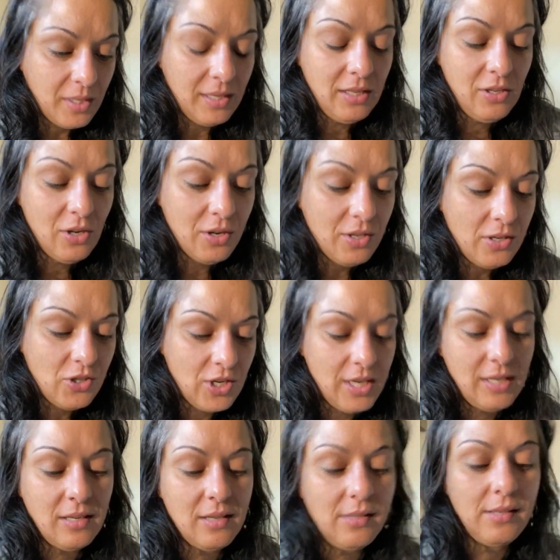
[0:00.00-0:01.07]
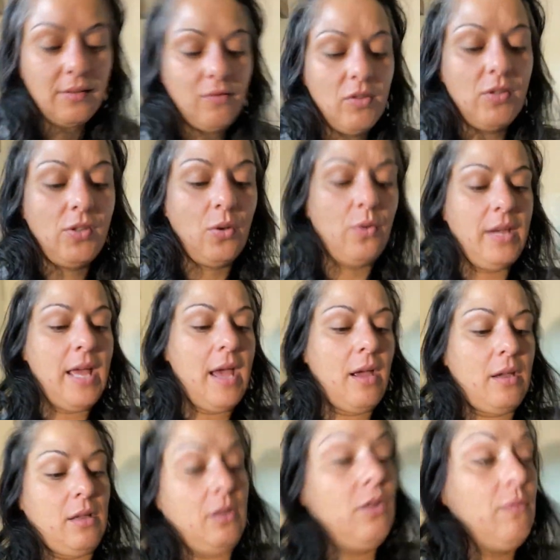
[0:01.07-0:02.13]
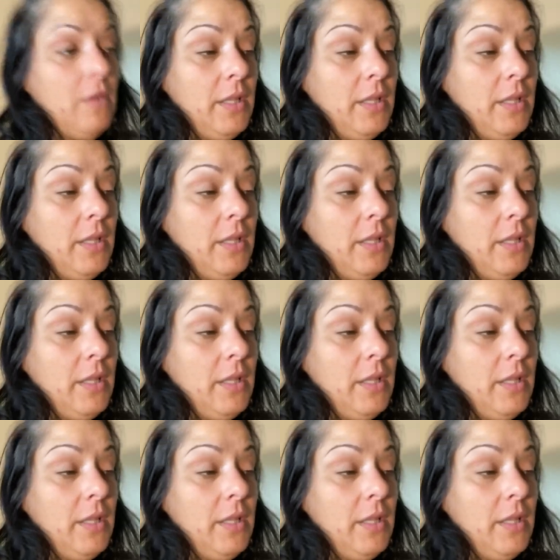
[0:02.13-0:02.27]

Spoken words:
you're the genius of the zodiac. You really